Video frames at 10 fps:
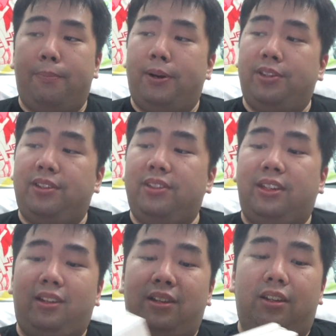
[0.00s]

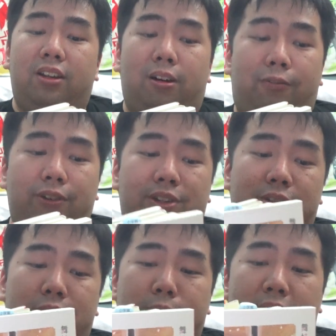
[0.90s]
purchasing the
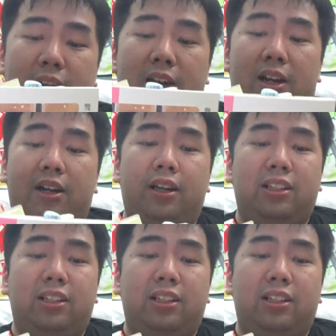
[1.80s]
official manga.